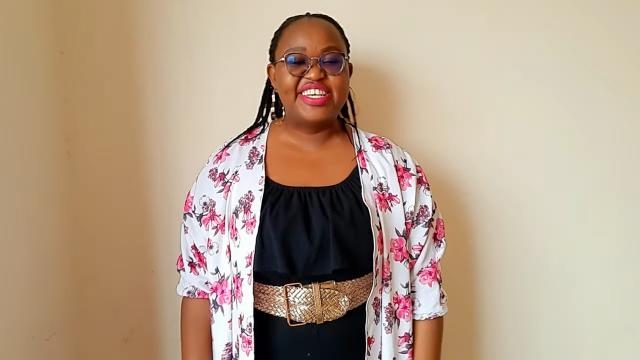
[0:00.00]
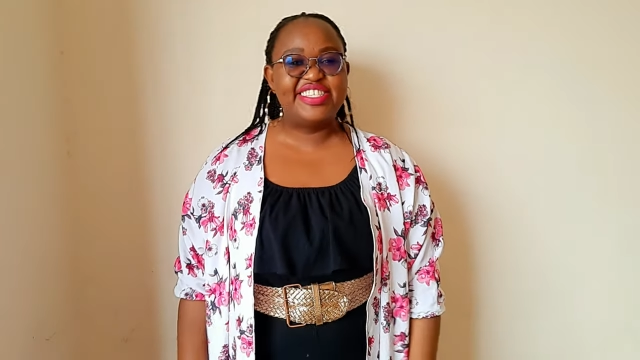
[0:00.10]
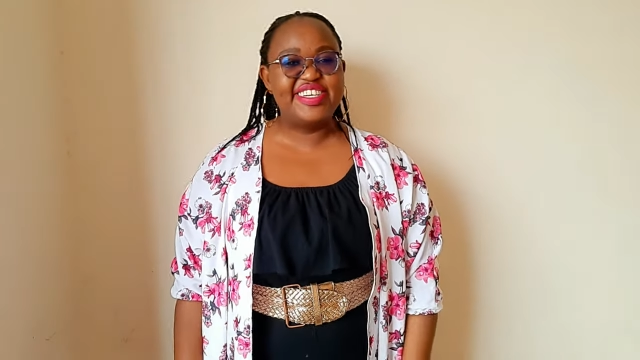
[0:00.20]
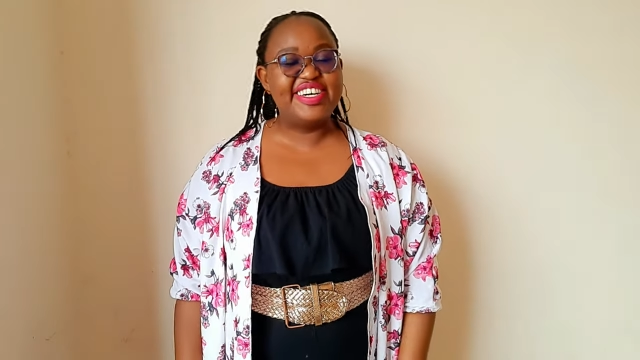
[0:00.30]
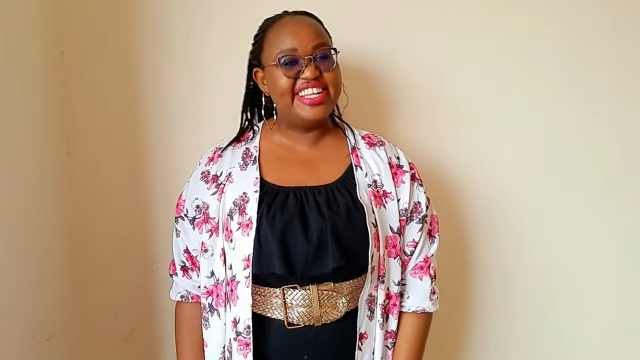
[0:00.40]

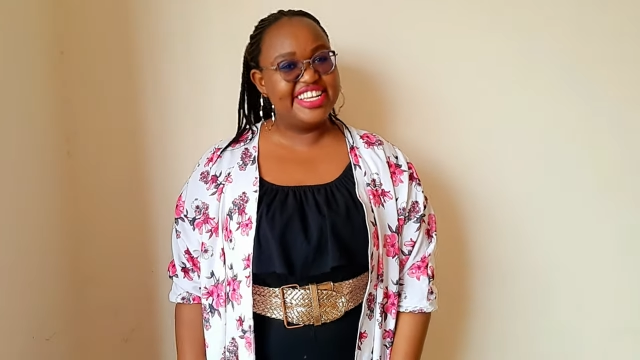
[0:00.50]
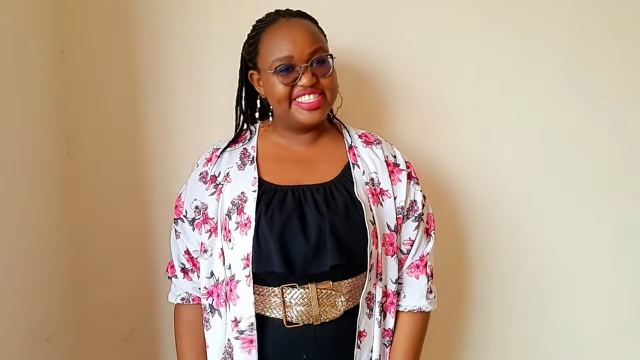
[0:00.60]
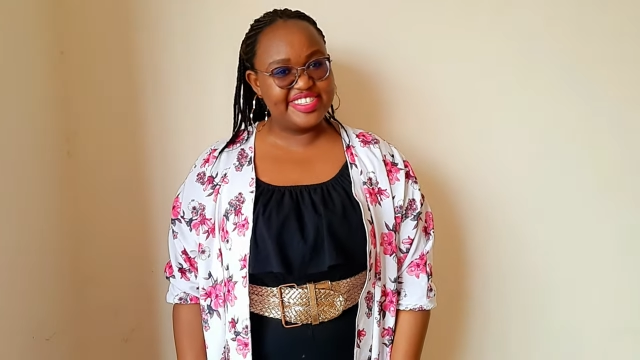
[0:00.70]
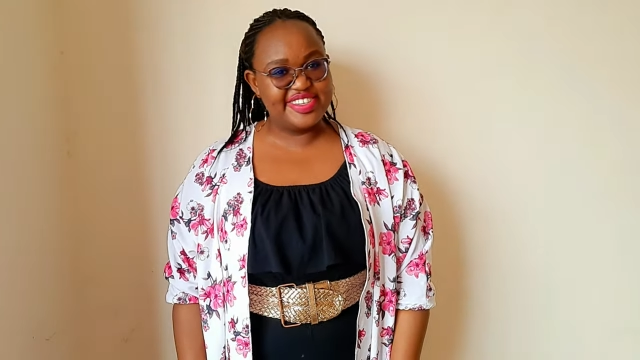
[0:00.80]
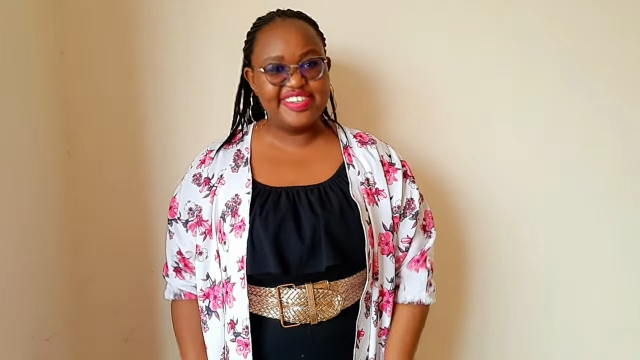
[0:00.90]
So
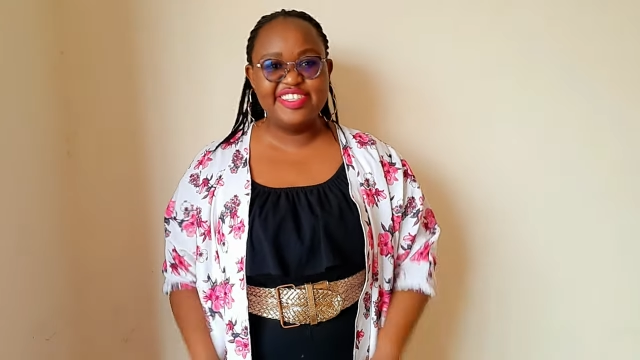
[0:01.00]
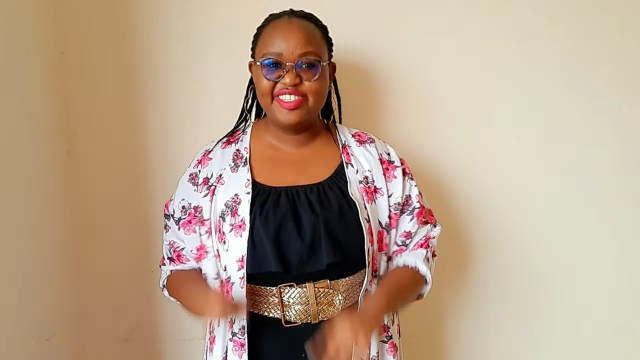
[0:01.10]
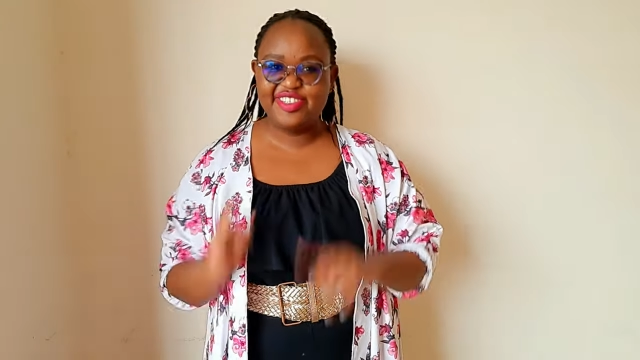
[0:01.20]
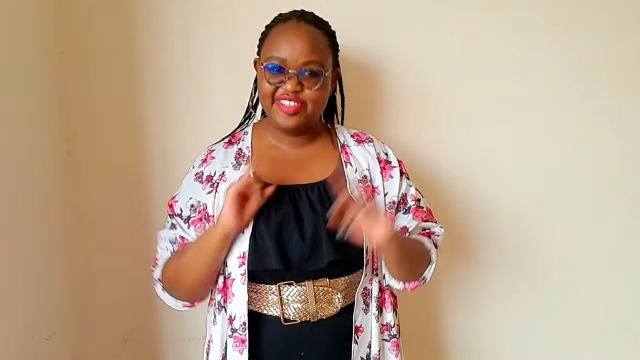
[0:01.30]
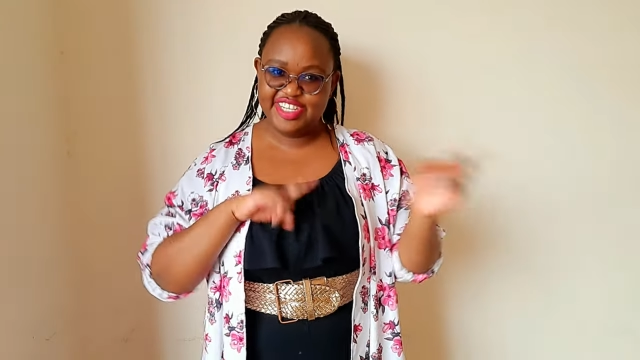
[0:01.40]
let's go
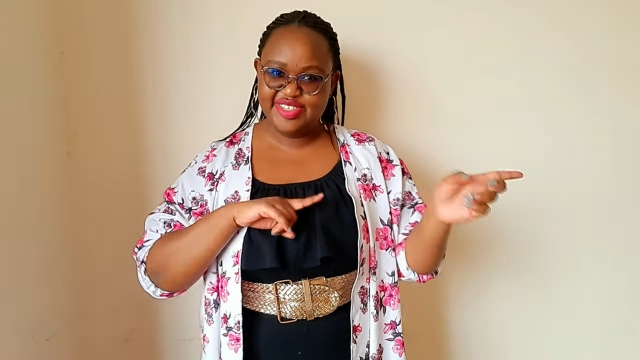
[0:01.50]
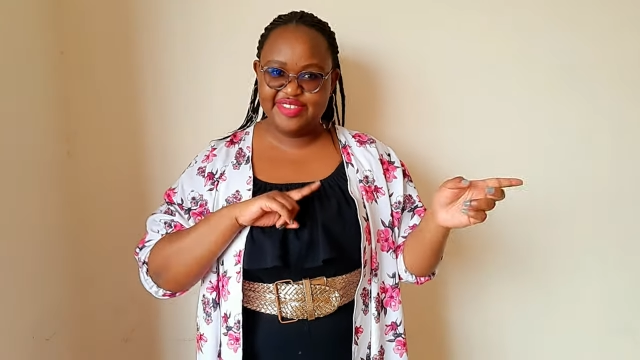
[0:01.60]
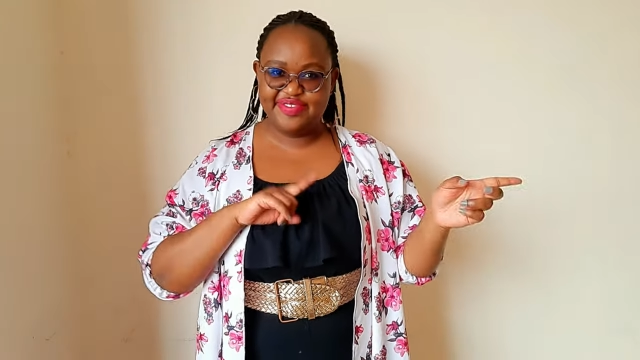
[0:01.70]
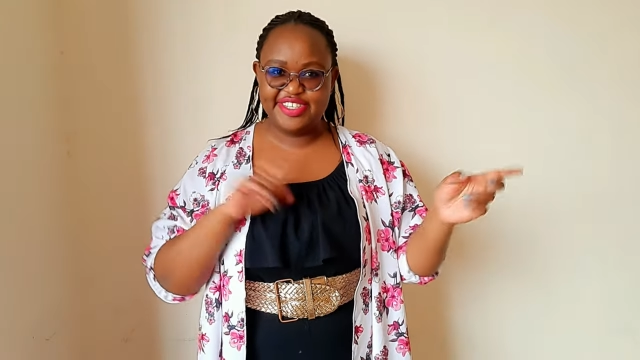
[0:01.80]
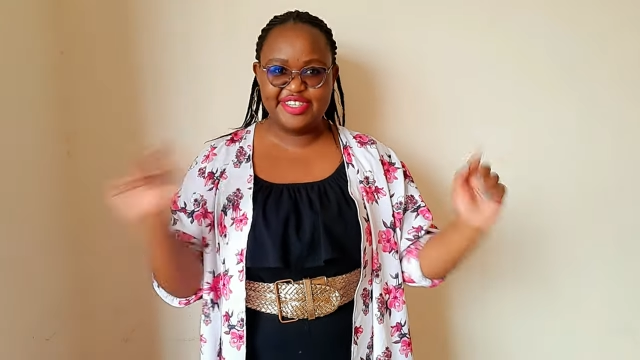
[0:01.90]
straight to the
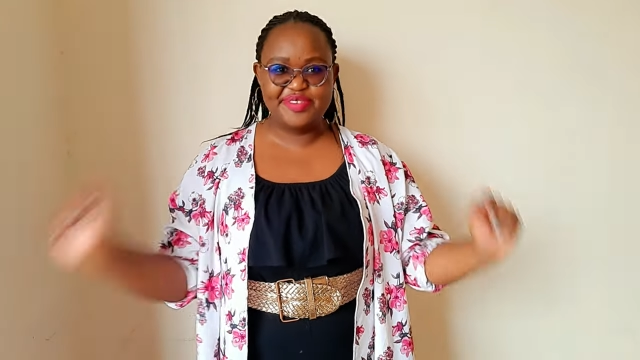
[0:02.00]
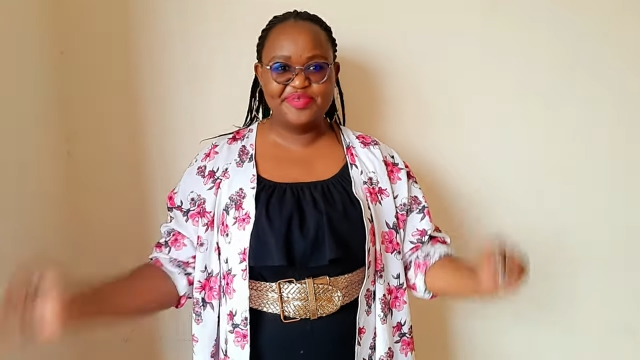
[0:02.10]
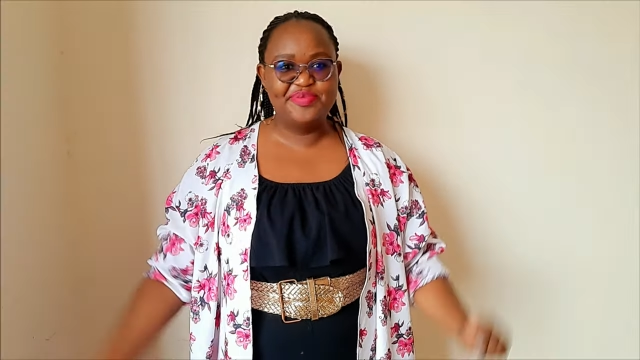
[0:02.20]
video.